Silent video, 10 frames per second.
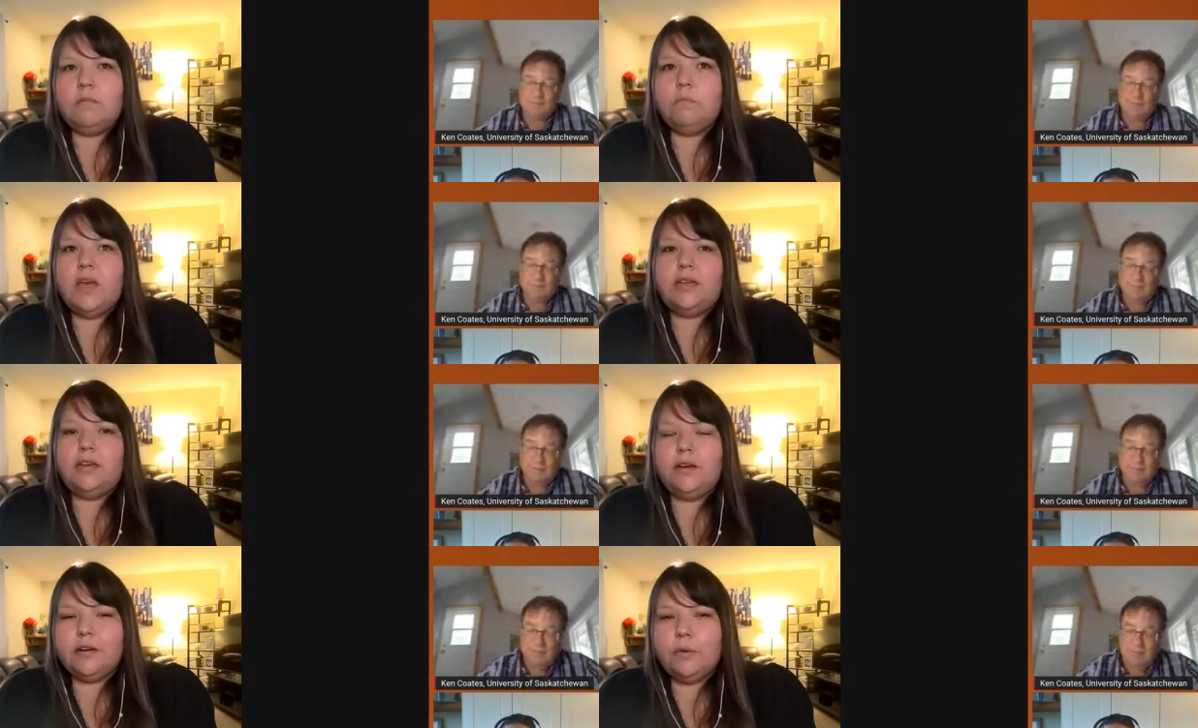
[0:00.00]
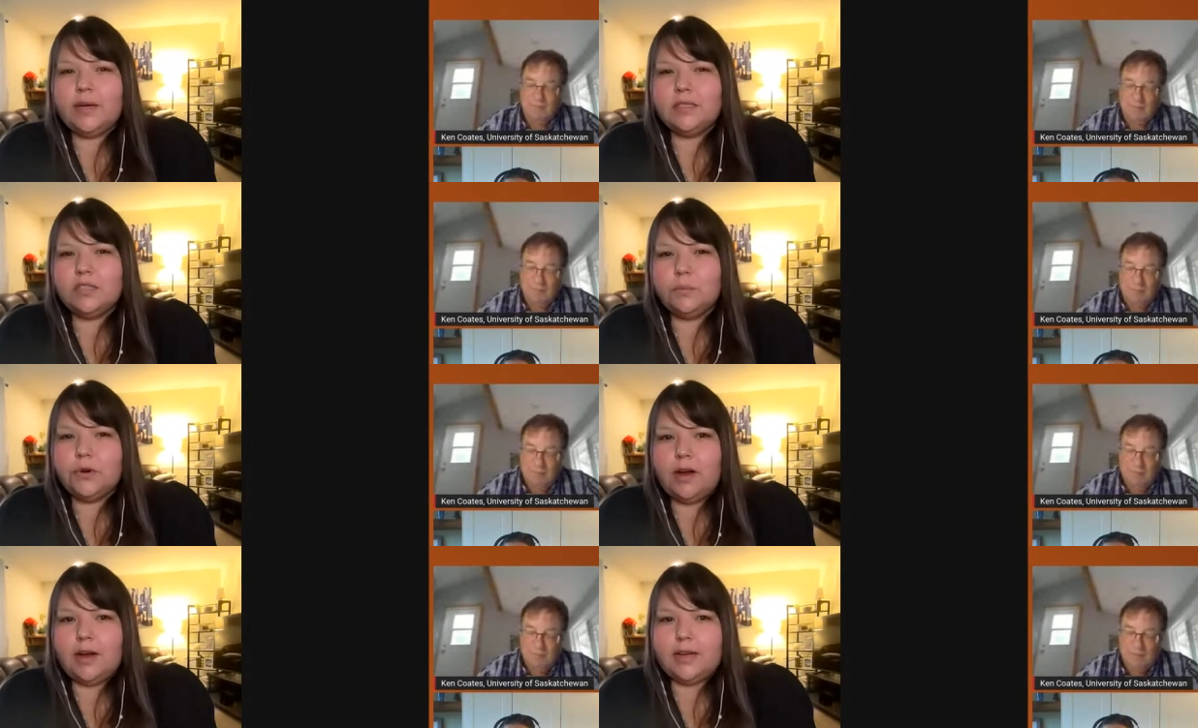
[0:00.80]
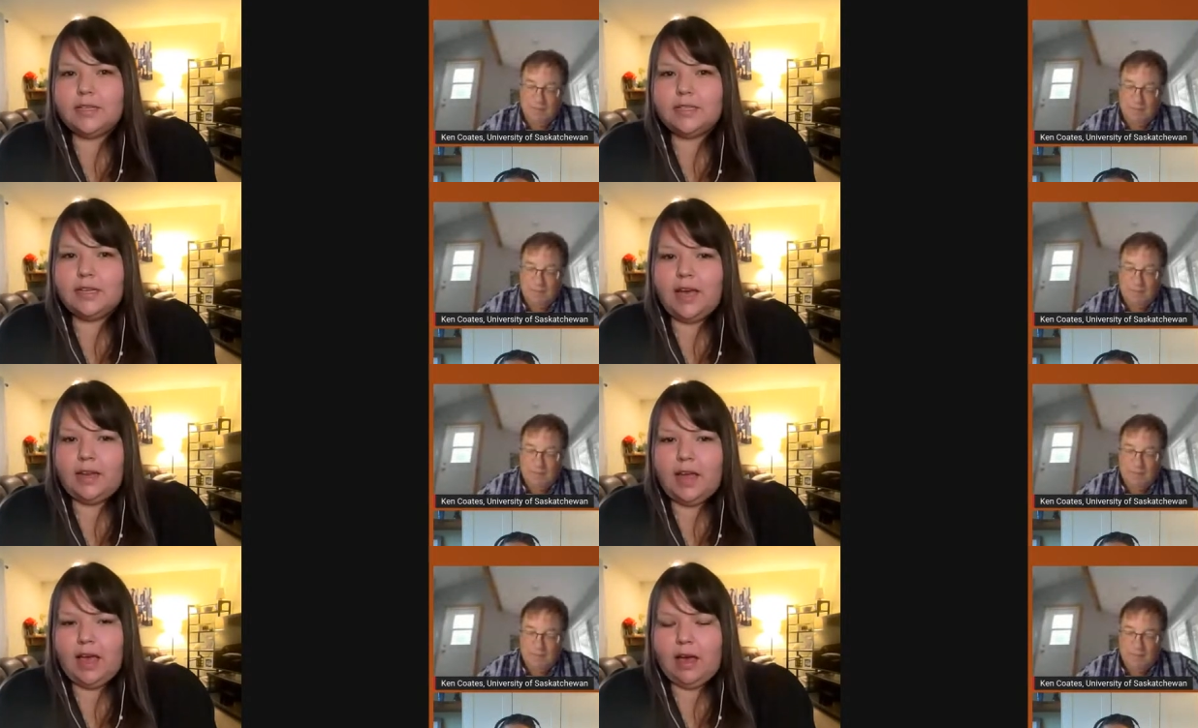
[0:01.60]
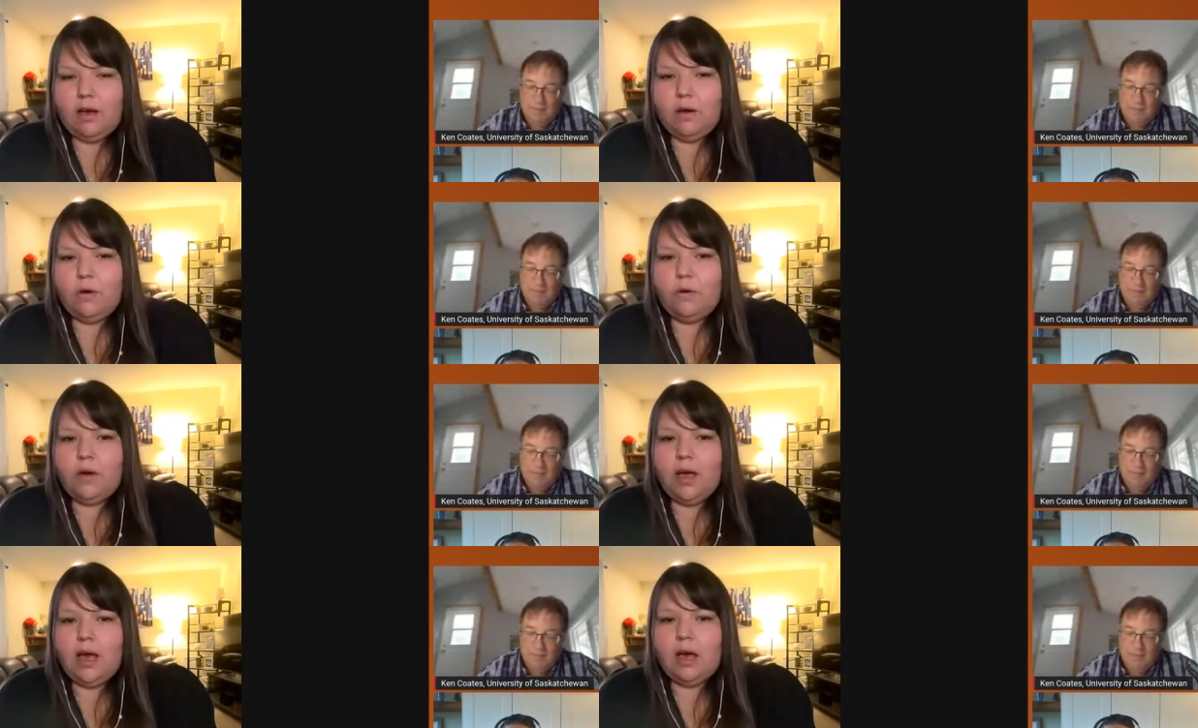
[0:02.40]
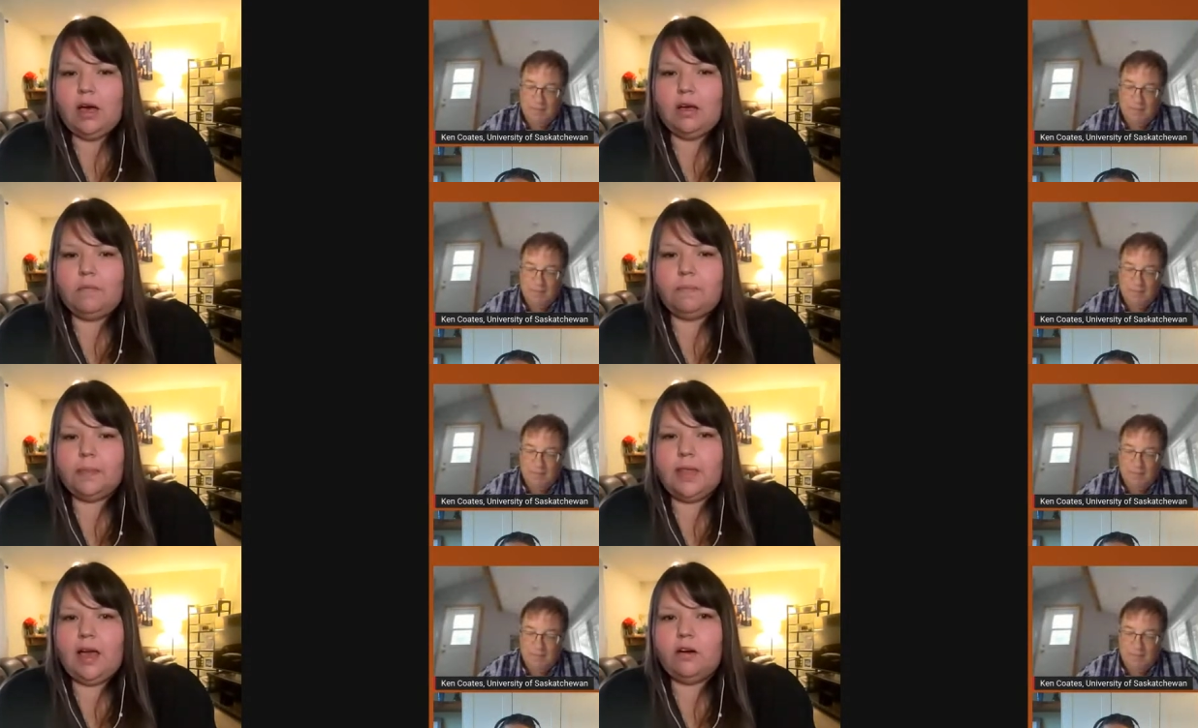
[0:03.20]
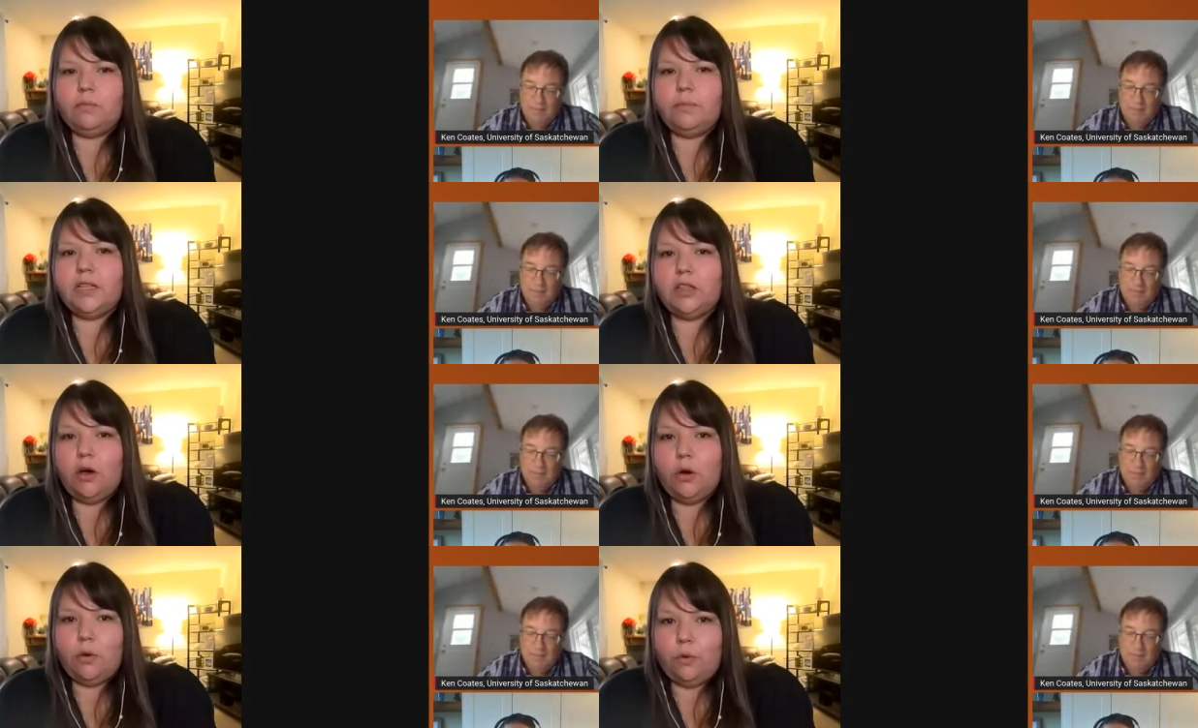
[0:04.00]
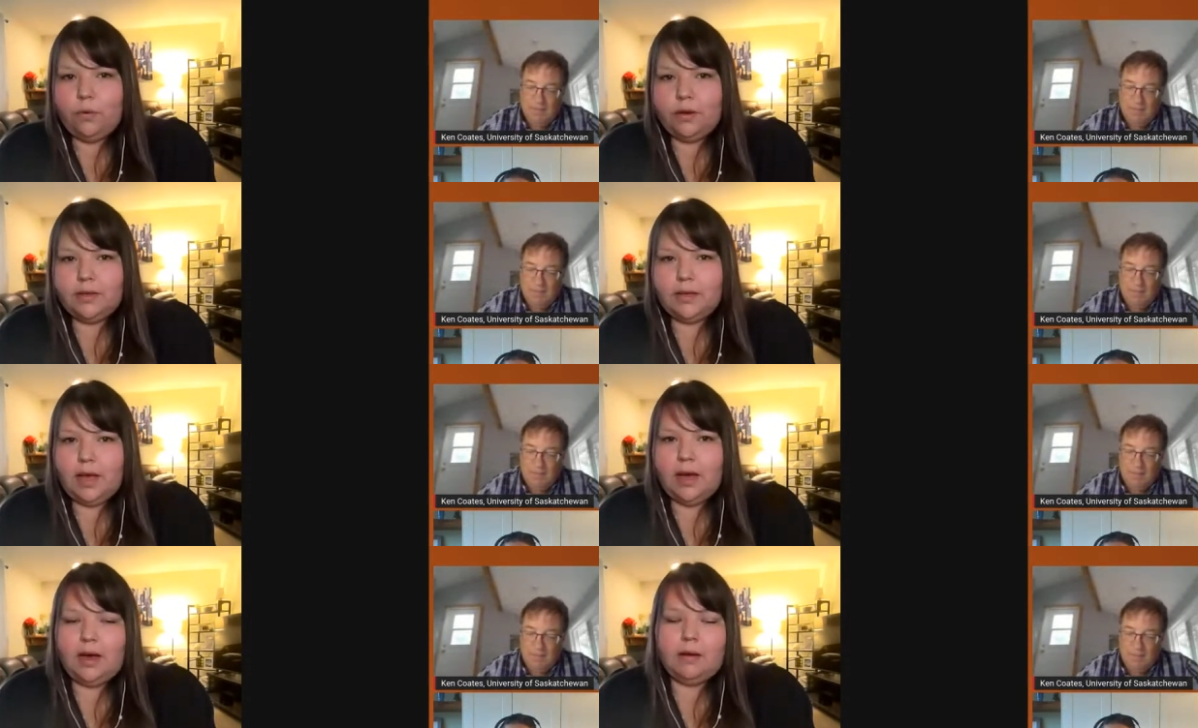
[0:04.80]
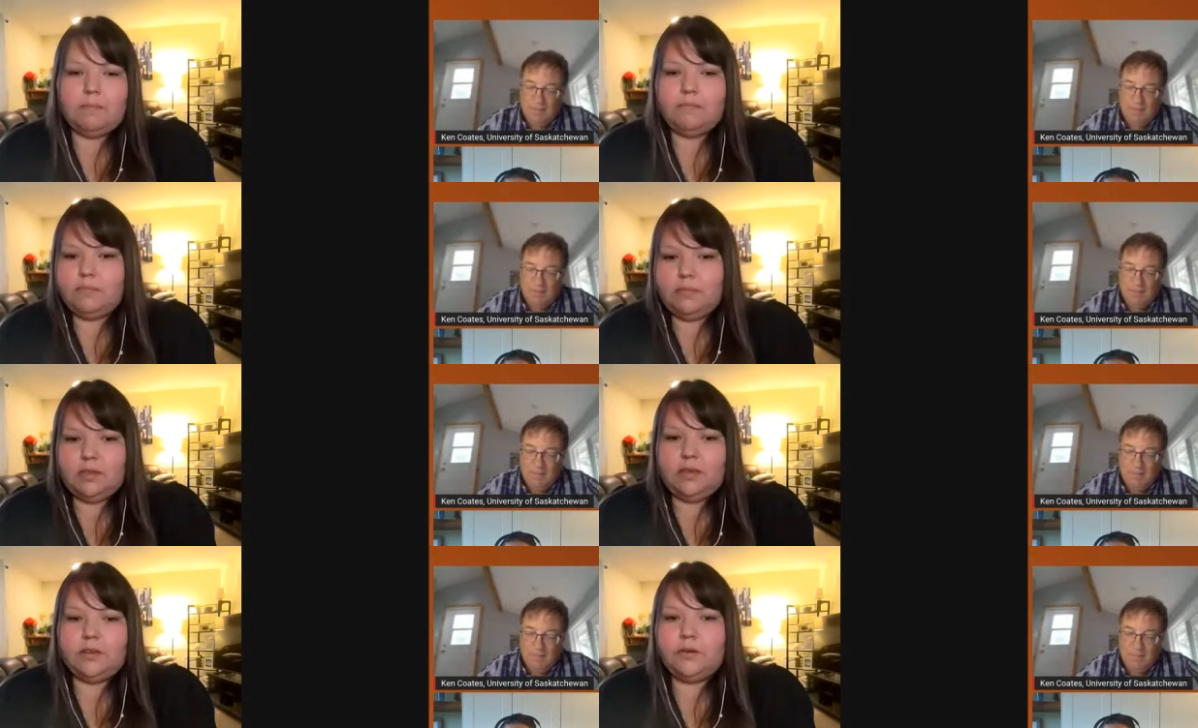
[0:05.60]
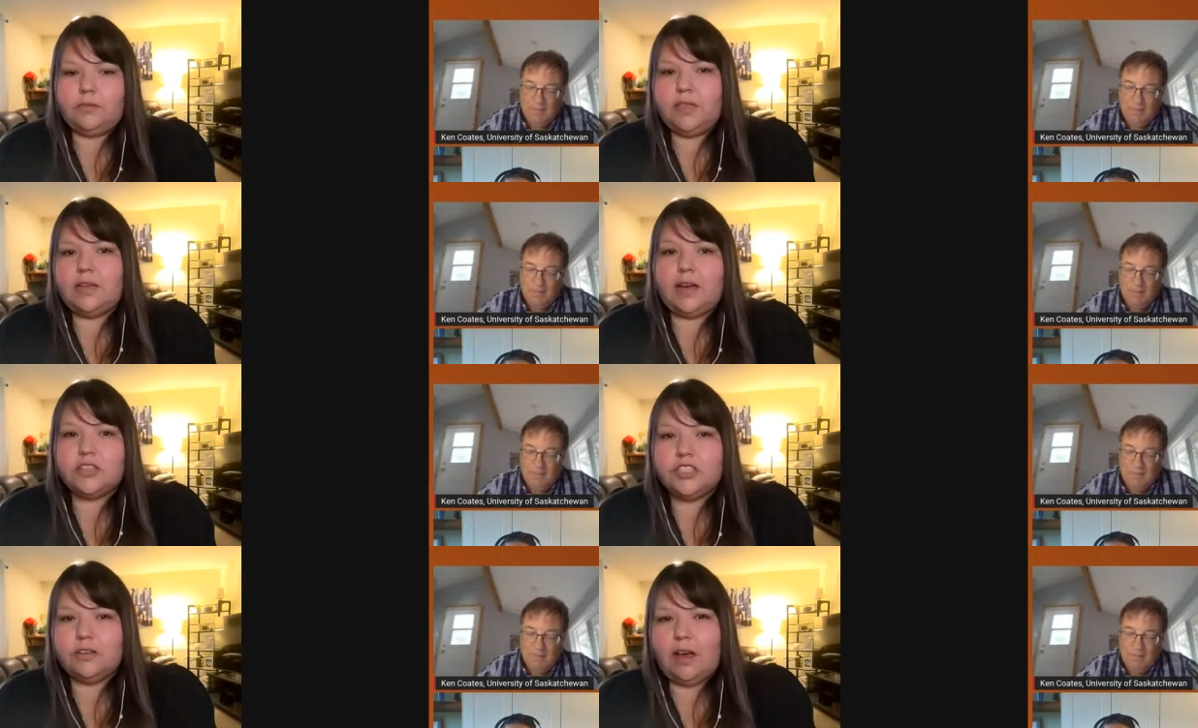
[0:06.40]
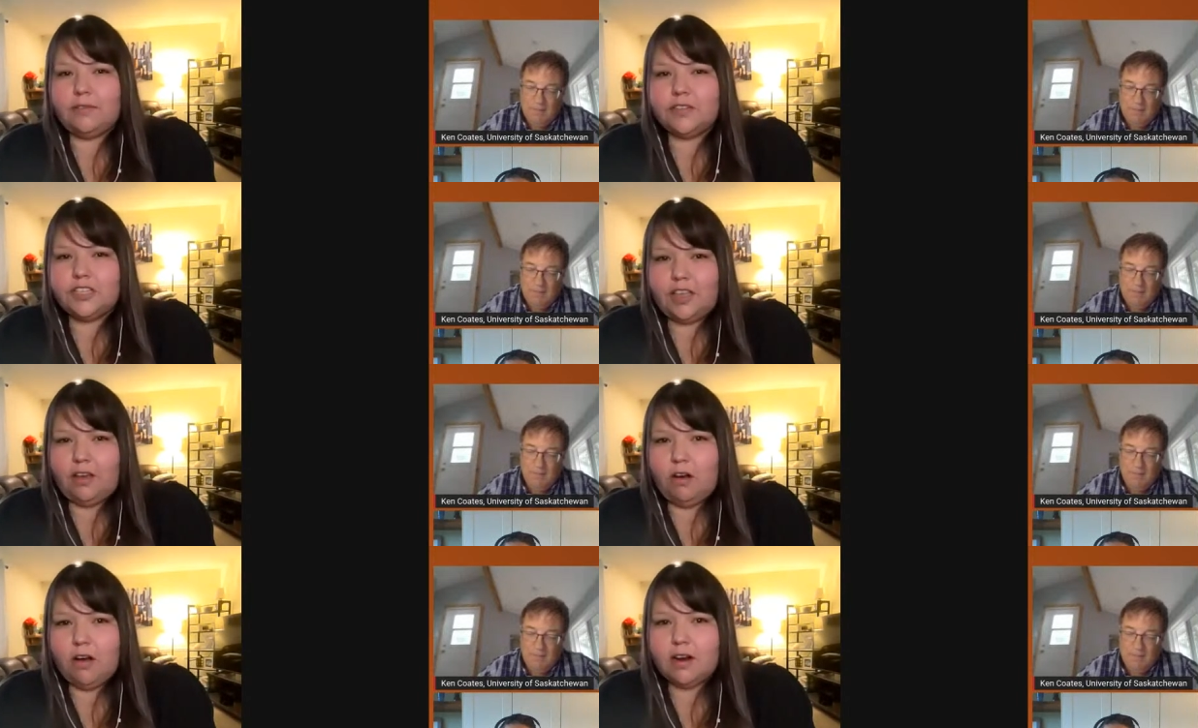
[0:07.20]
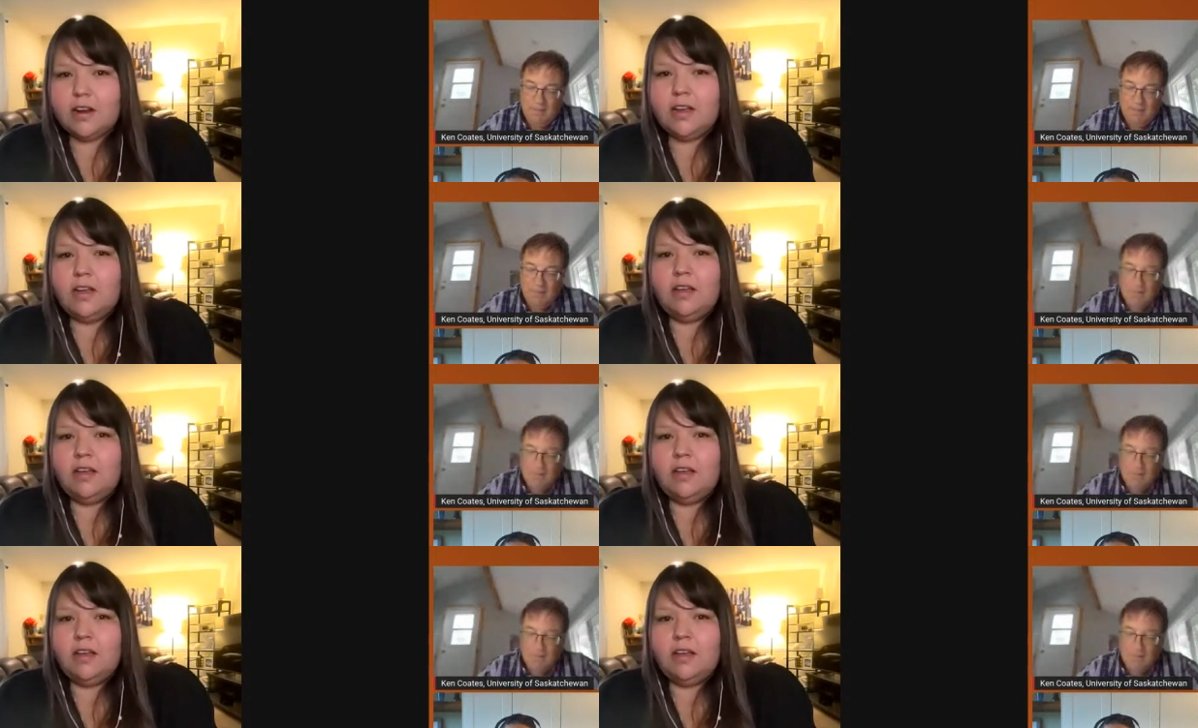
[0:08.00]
Speaker 1: many are quite surprised at how um, how below um, you know the national average they are